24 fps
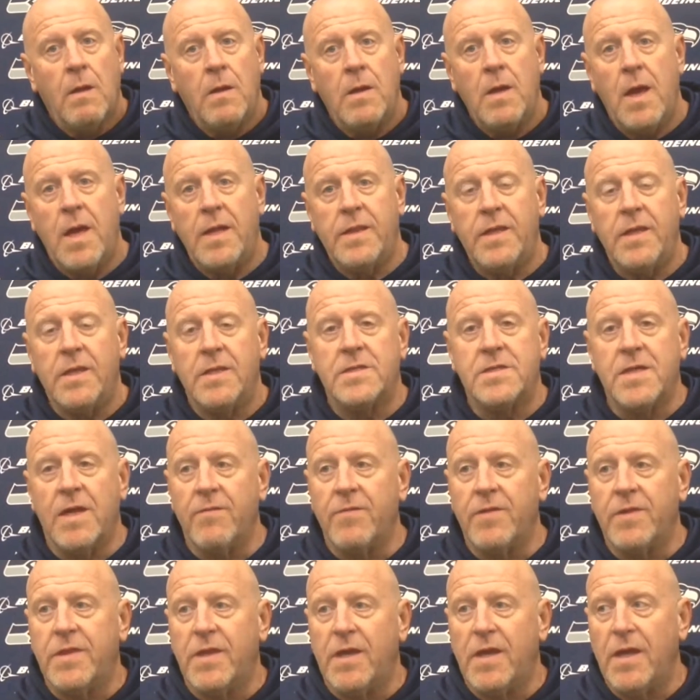No, I think it's
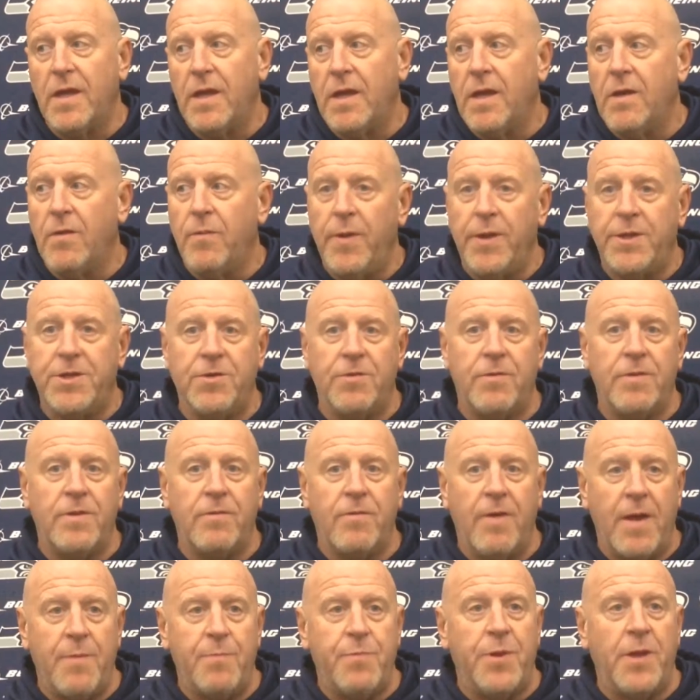everything. You know, make sure we're in the
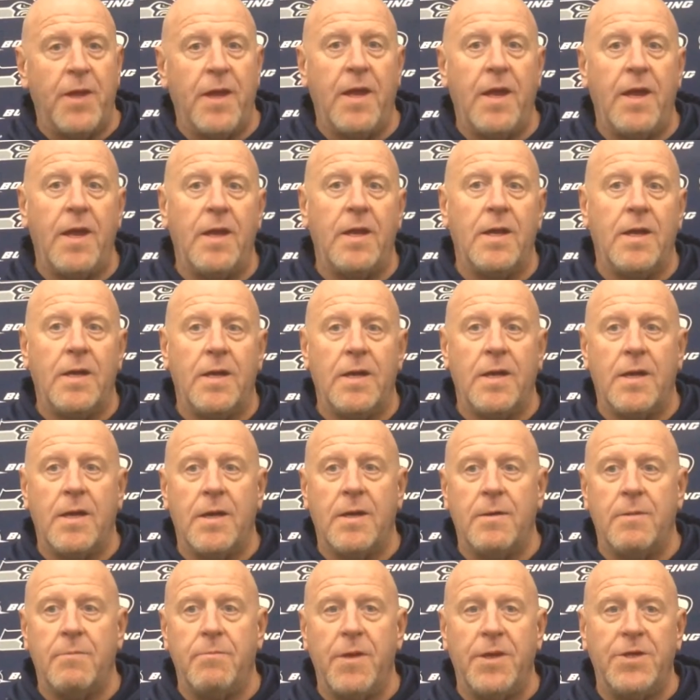right play.
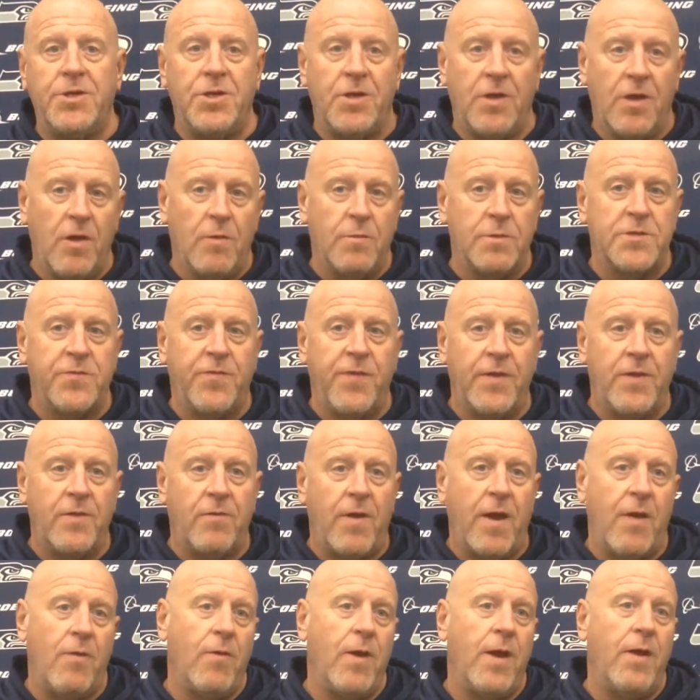Make sure your helmets fit the
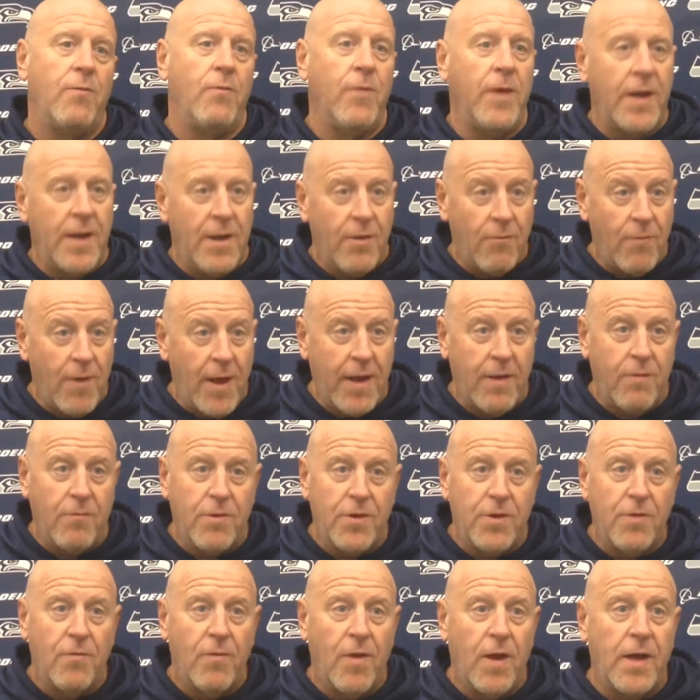right way. Read it right
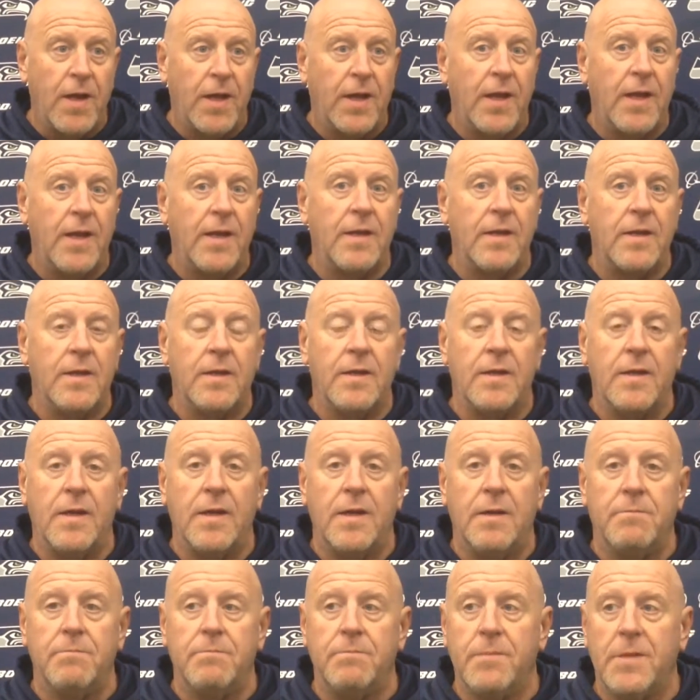when you're running it.
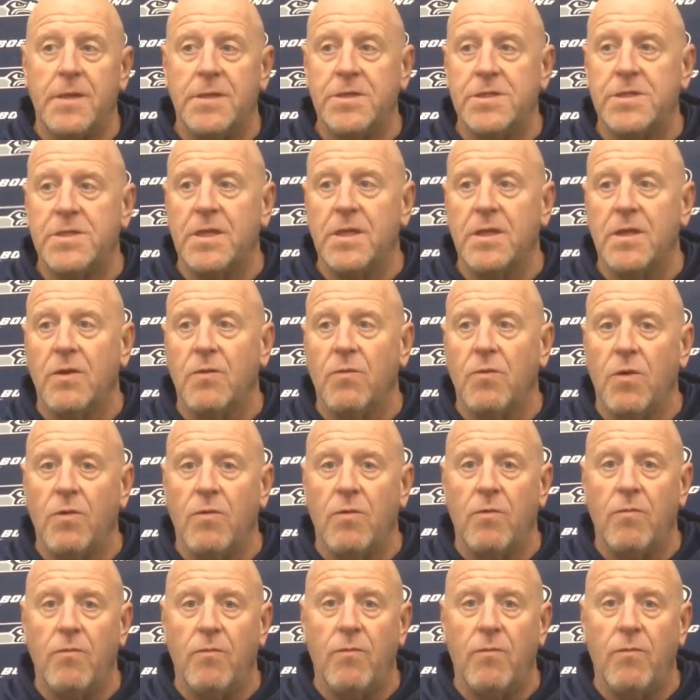Just think that we're